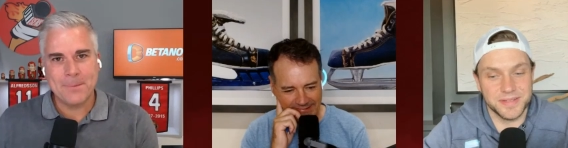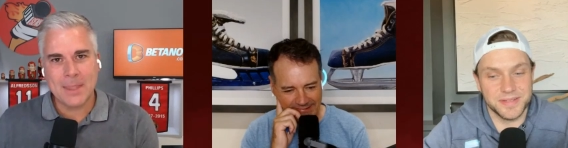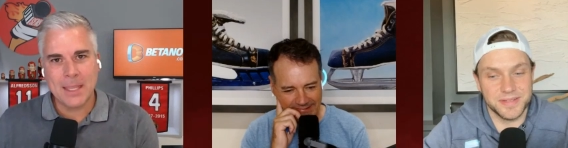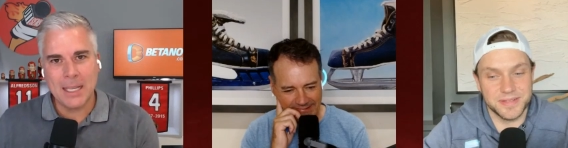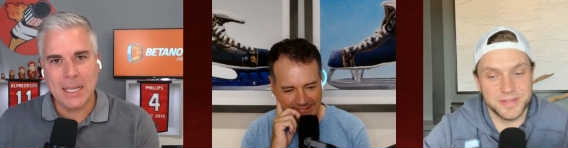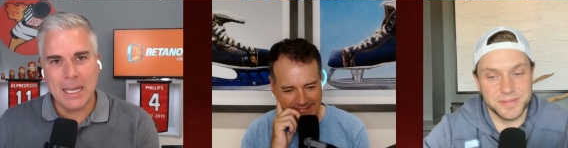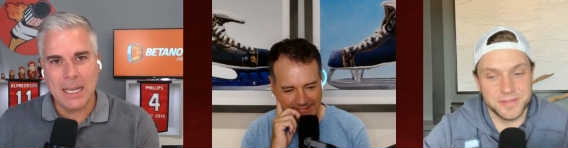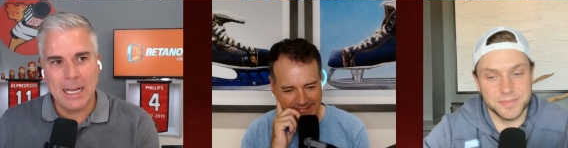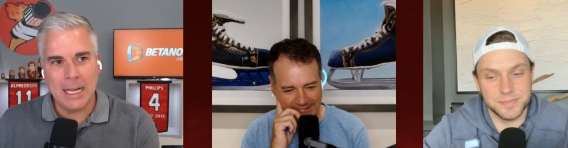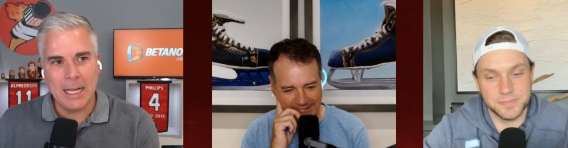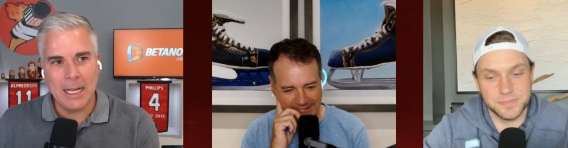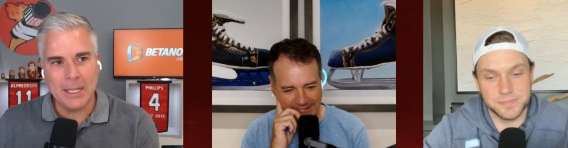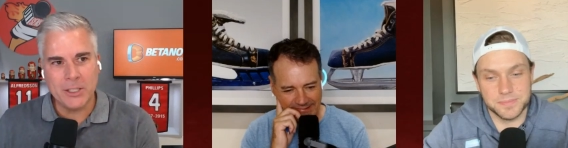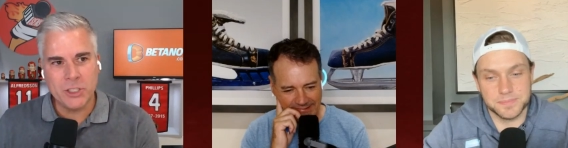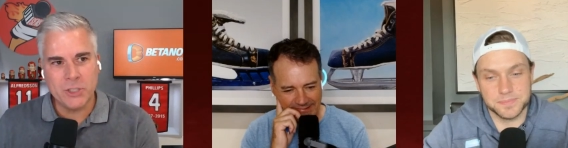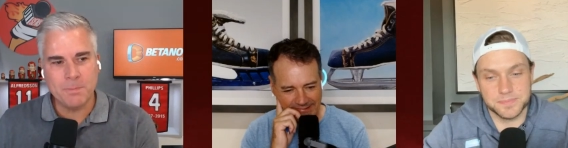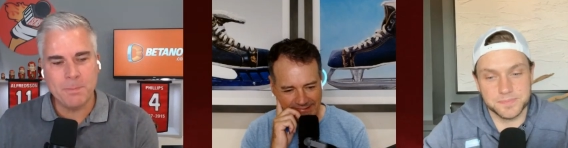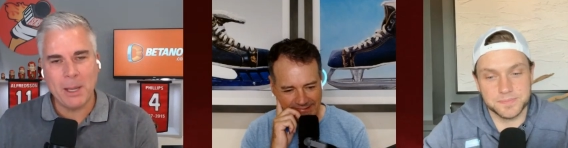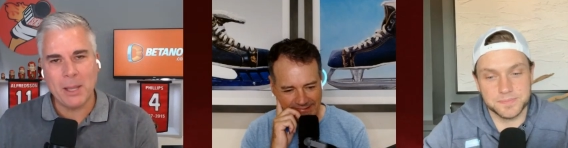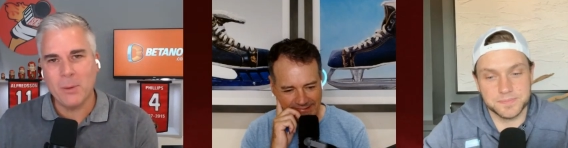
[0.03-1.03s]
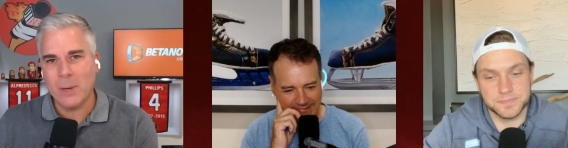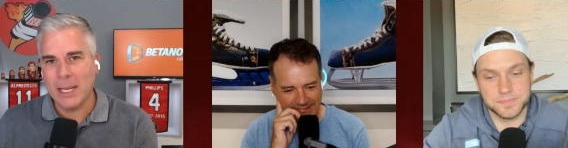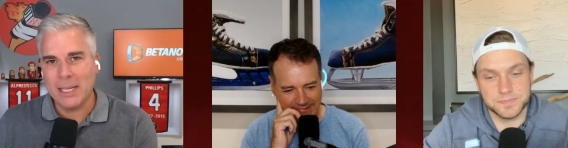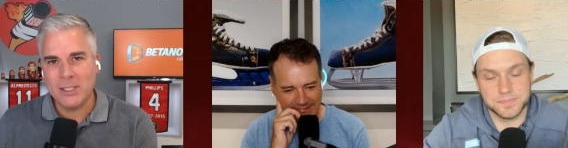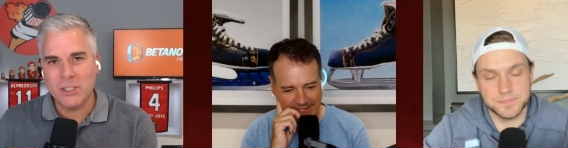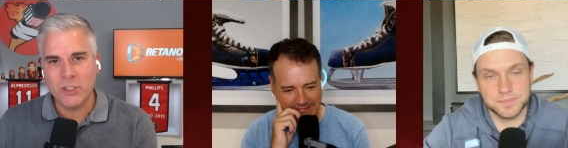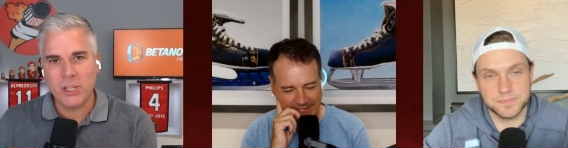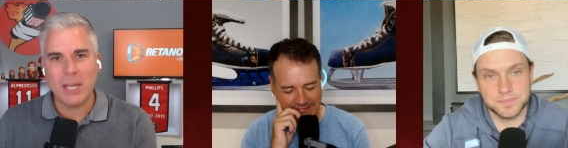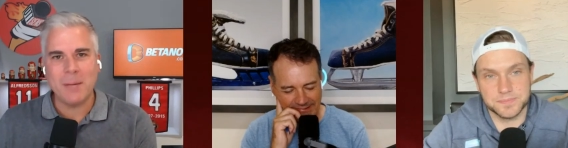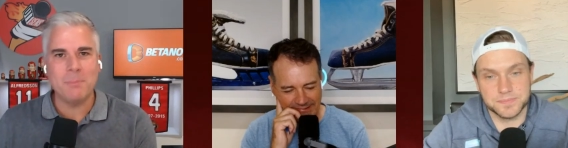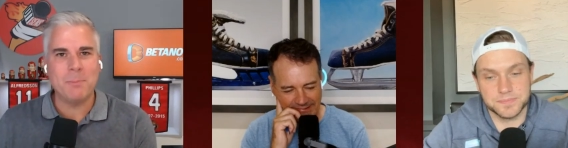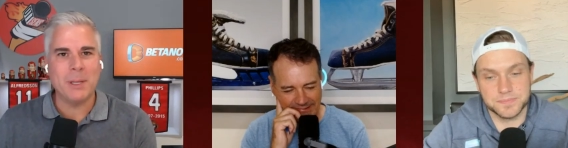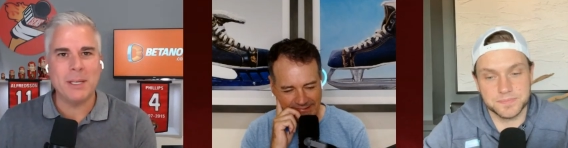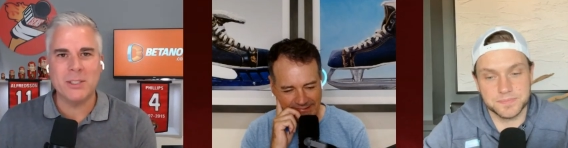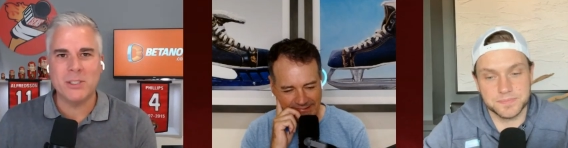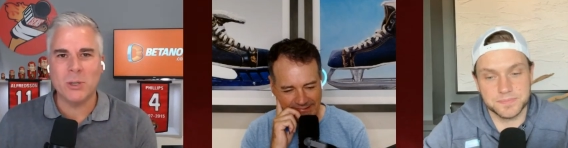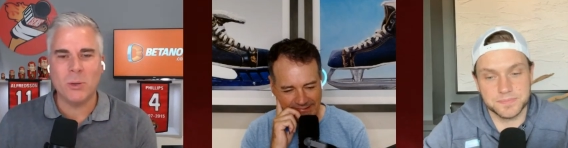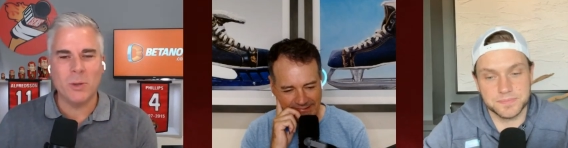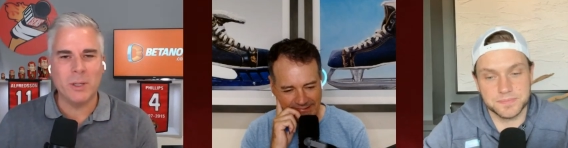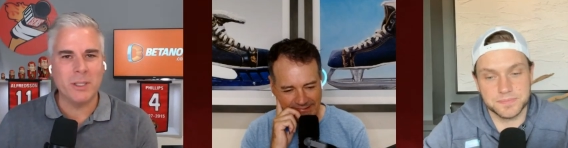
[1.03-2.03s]
Speaker 1: Uh, by the way, Shane
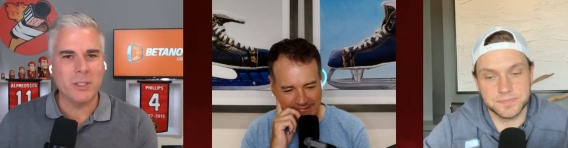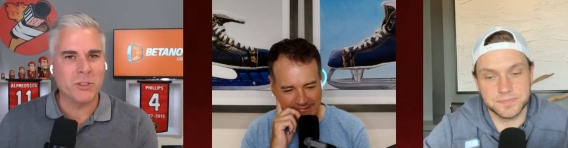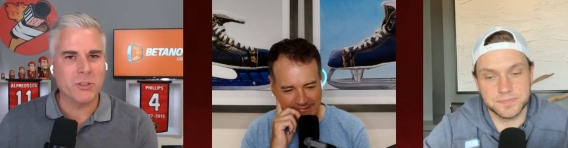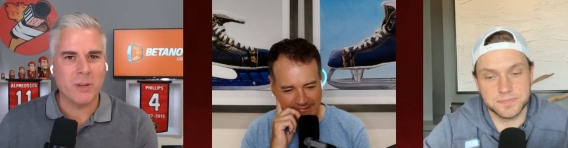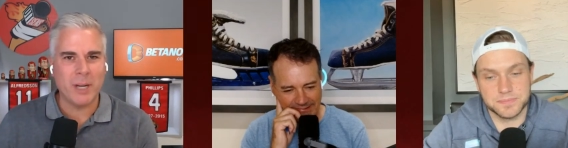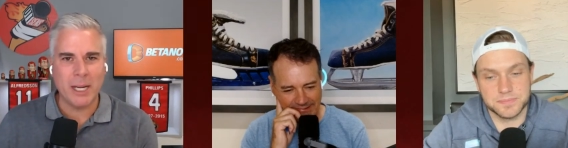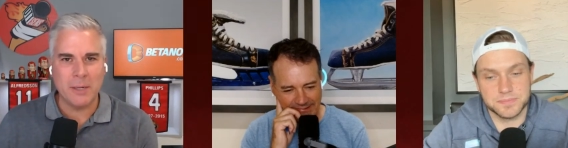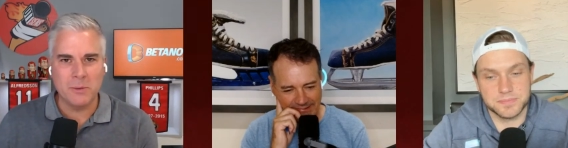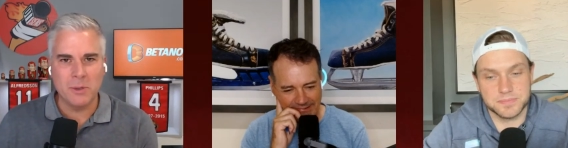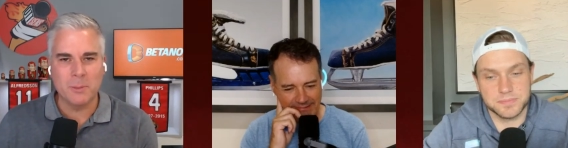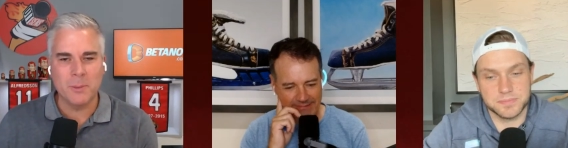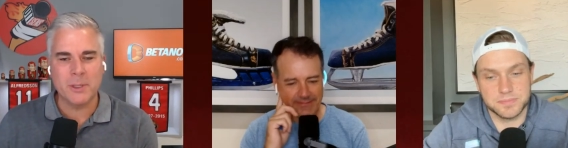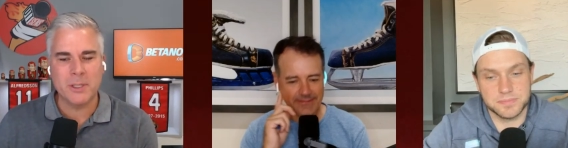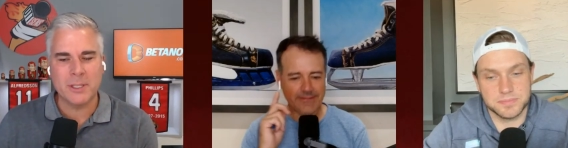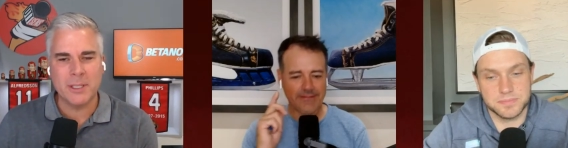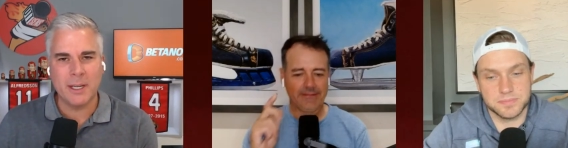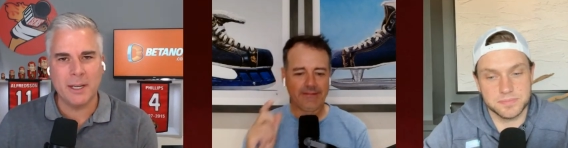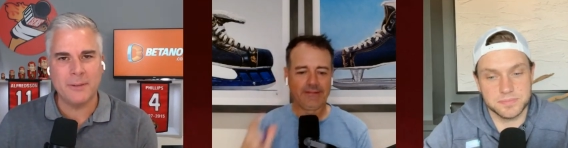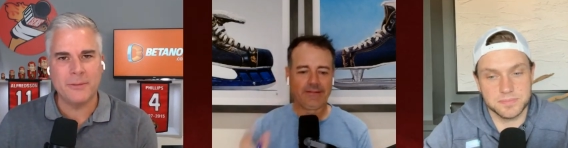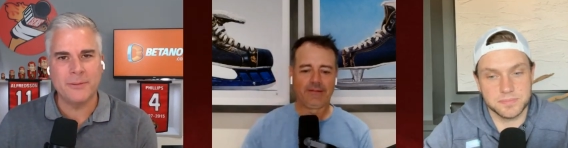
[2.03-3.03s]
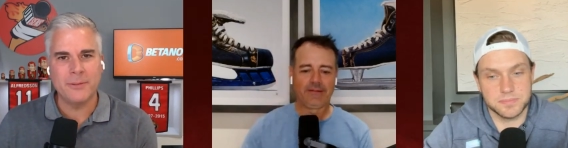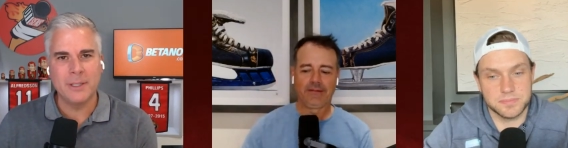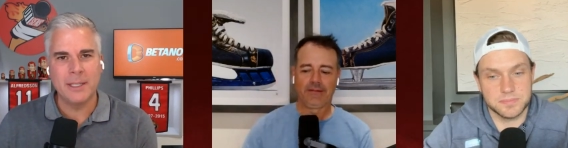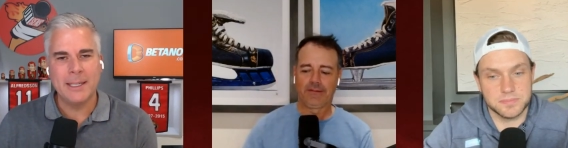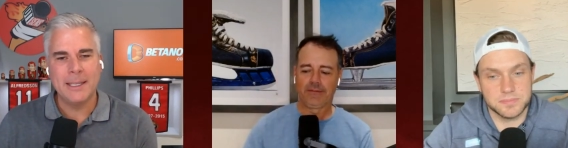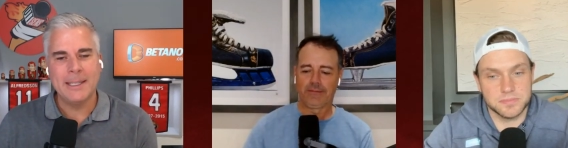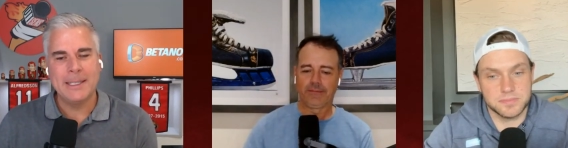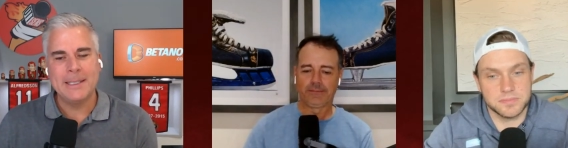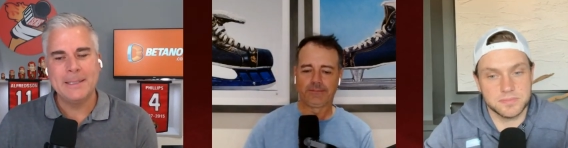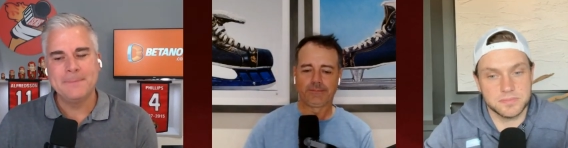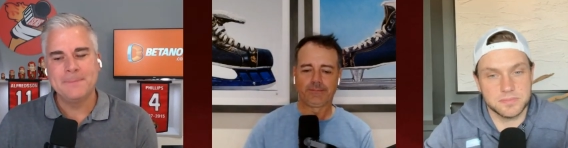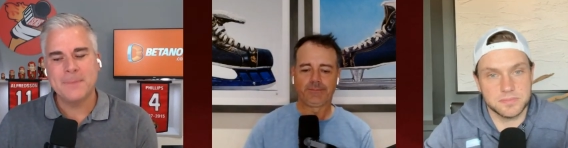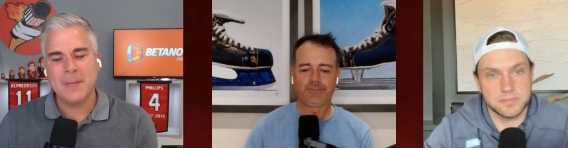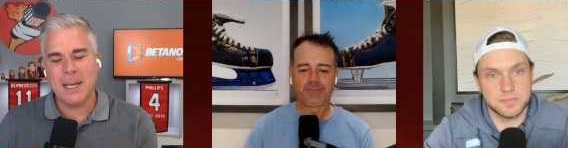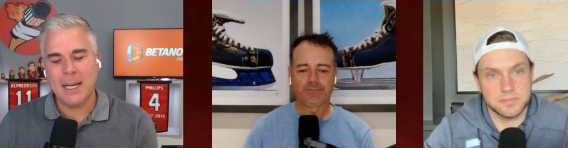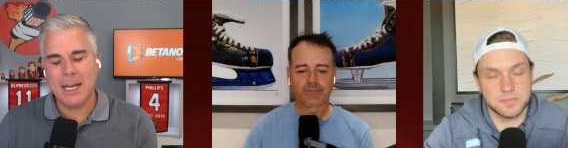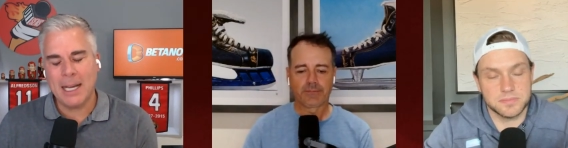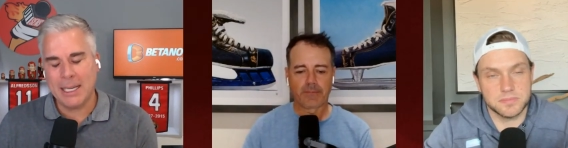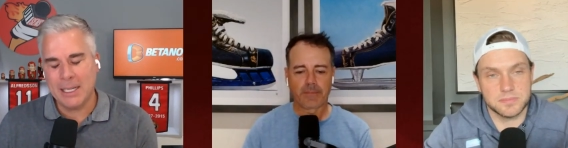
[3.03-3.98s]
Pinto and the trade rumor stuff, I